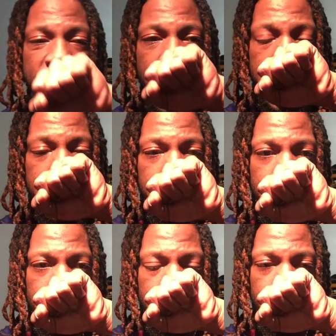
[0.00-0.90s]
saying,
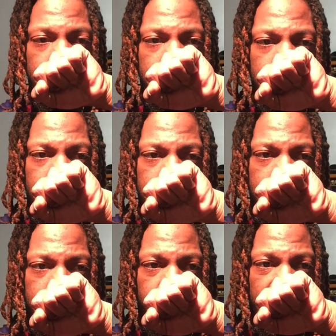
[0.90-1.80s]

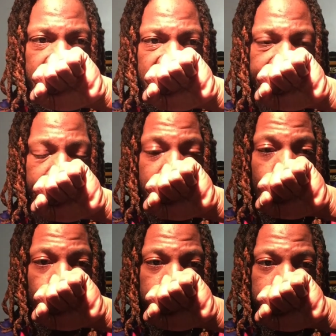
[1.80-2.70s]
you get a different
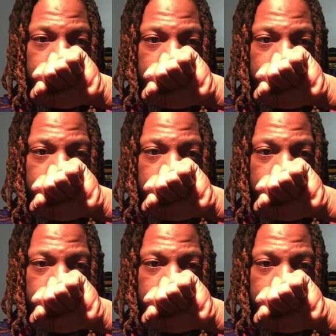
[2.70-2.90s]
note.